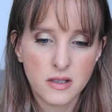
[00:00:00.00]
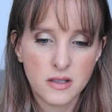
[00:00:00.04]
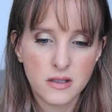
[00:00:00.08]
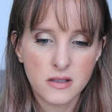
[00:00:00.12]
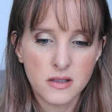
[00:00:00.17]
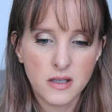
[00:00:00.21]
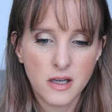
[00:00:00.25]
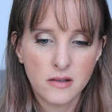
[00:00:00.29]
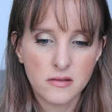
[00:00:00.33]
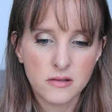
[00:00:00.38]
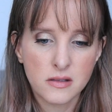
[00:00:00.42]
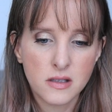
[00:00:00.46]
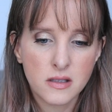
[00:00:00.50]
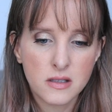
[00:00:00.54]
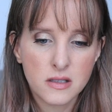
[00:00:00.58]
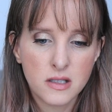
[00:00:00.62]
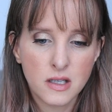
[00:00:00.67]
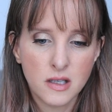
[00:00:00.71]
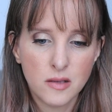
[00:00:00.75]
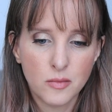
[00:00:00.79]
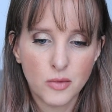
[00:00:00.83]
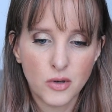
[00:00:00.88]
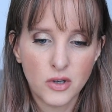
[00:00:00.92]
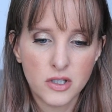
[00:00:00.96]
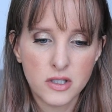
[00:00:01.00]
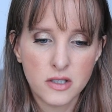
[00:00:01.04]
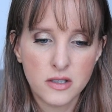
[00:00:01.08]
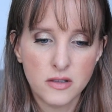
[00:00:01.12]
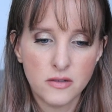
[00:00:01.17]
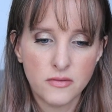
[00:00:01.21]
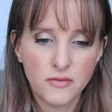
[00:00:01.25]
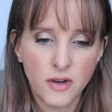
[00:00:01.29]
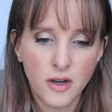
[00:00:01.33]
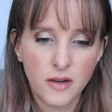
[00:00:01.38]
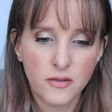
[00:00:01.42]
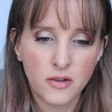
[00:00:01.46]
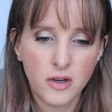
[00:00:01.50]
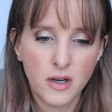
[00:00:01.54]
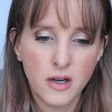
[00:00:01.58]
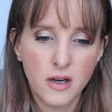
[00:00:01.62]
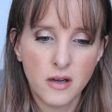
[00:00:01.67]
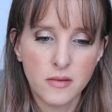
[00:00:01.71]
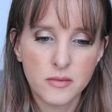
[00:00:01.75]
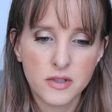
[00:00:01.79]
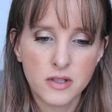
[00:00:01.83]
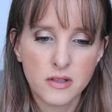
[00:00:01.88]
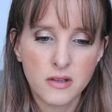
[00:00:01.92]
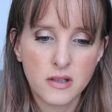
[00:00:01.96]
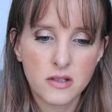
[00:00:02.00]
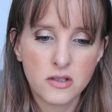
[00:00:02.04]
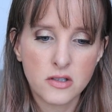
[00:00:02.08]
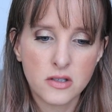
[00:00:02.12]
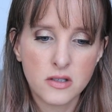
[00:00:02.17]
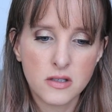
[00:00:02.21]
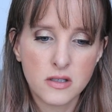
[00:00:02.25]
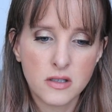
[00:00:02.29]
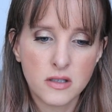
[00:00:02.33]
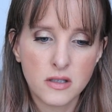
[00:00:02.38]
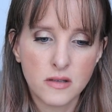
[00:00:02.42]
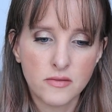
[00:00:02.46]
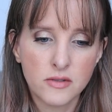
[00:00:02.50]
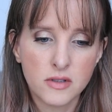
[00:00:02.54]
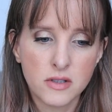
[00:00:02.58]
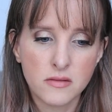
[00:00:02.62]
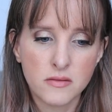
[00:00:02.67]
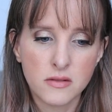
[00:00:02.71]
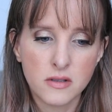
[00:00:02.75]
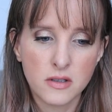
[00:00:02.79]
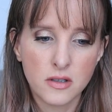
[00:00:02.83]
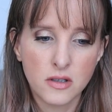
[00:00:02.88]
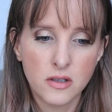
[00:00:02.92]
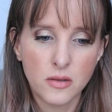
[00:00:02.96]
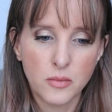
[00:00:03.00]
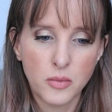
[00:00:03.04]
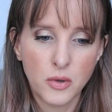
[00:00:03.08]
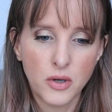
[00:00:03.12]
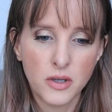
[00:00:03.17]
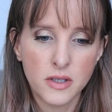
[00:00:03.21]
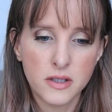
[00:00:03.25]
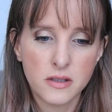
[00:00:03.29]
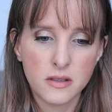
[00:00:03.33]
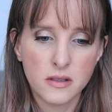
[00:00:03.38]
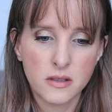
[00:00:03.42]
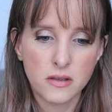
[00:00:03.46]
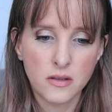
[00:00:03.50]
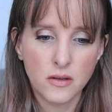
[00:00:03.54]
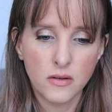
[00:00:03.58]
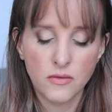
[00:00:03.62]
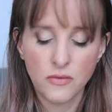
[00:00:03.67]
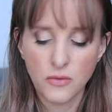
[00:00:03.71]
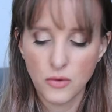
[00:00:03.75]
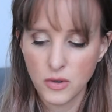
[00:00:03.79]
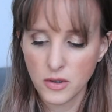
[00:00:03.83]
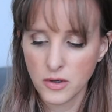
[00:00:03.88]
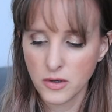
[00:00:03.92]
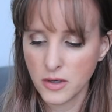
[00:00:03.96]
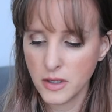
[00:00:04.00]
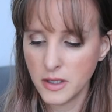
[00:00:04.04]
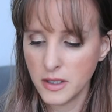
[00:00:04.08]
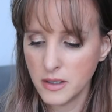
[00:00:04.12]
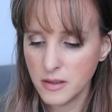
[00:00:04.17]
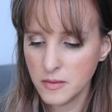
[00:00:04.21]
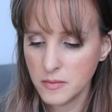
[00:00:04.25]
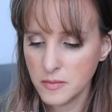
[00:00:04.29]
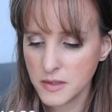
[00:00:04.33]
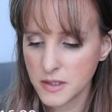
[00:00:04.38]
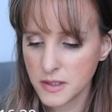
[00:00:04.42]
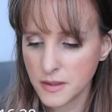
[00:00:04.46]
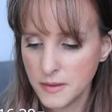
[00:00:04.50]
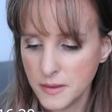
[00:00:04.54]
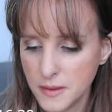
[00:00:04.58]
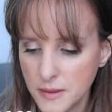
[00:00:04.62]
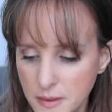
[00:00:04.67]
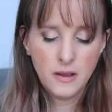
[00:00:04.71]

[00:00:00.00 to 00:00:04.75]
It's now 16.25 grams. So that's just a difference in 0.04 grams.